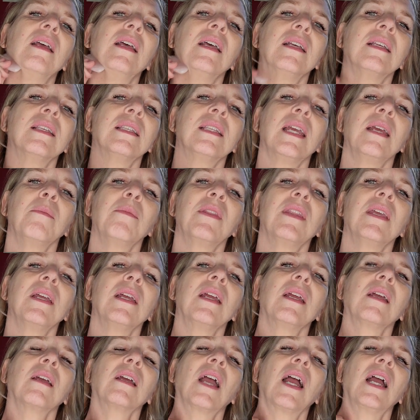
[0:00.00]
Same
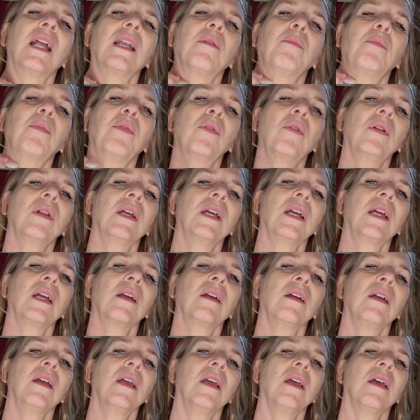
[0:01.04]
thing, kind of
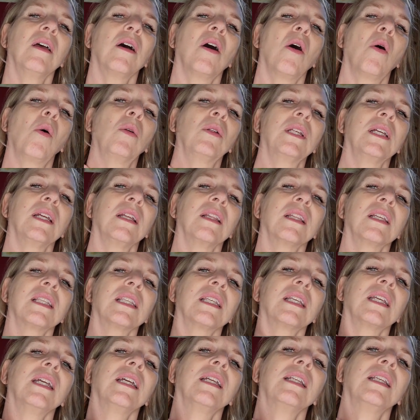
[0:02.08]
pulling, holding the
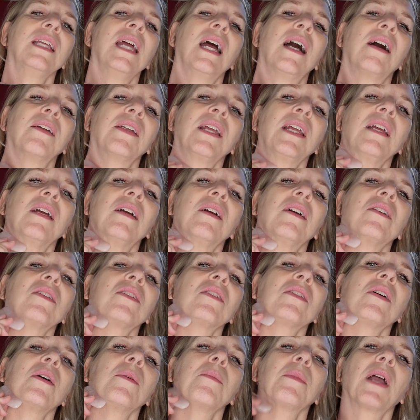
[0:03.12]
skin down here.
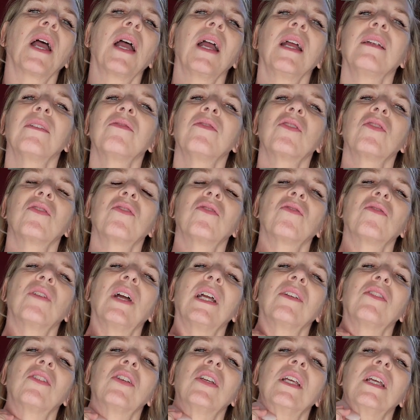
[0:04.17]
So I'm kind of
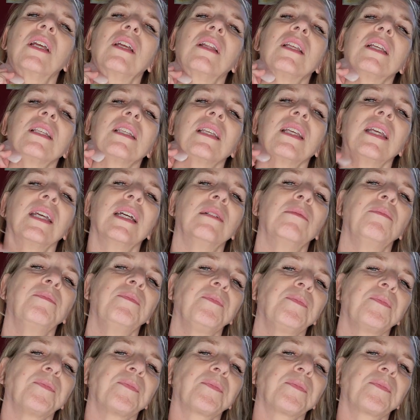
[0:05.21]
stretching the skin.